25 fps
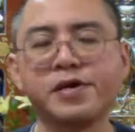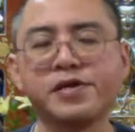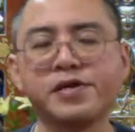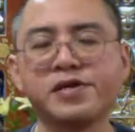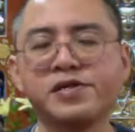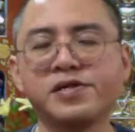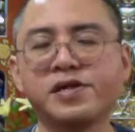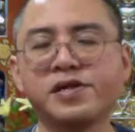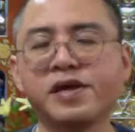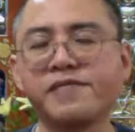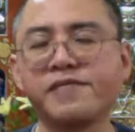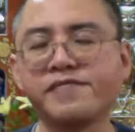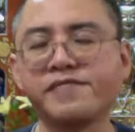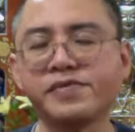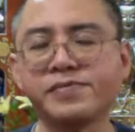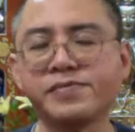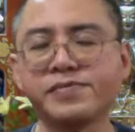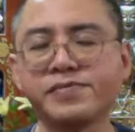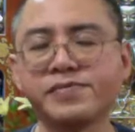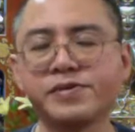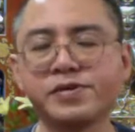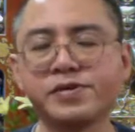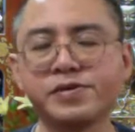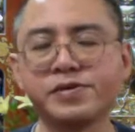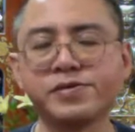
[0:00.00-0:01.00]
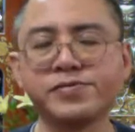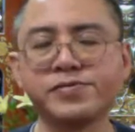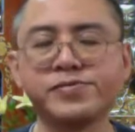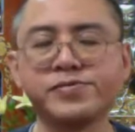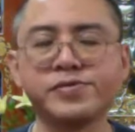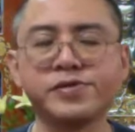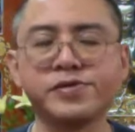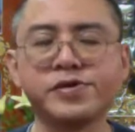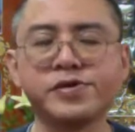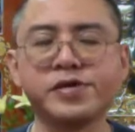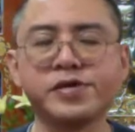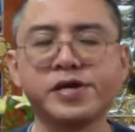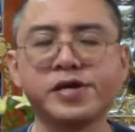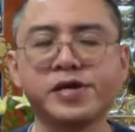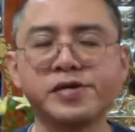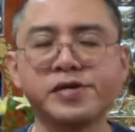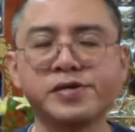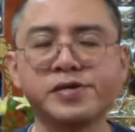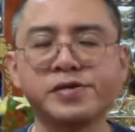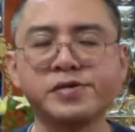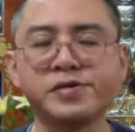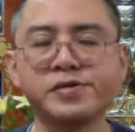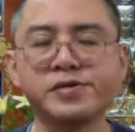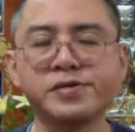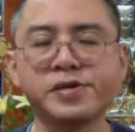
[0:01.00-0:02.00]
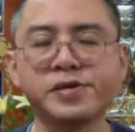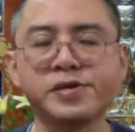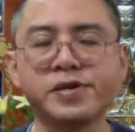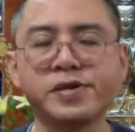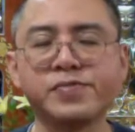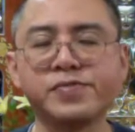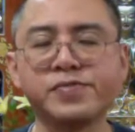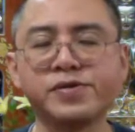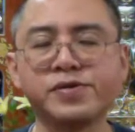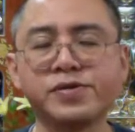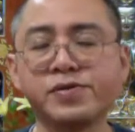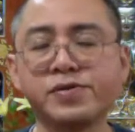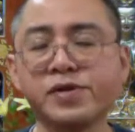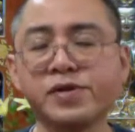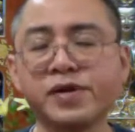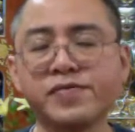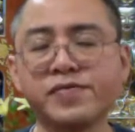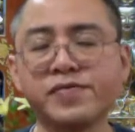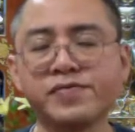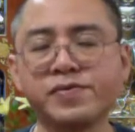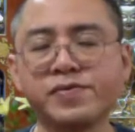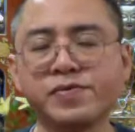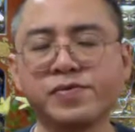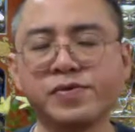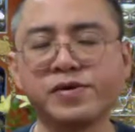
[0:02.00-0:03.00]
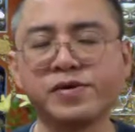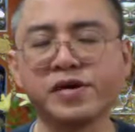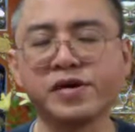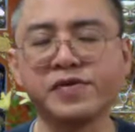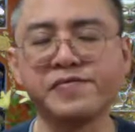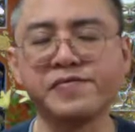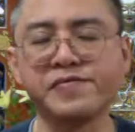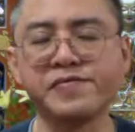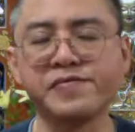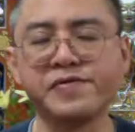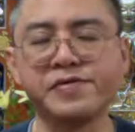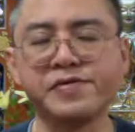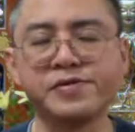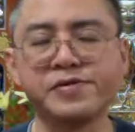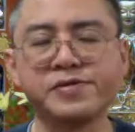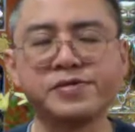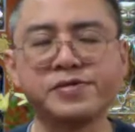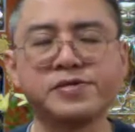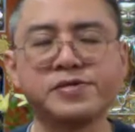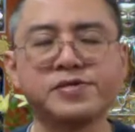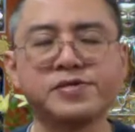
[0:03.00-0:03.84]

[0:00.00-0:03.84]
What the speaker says: inevitably, sooner or later, and we don't have to look up for it,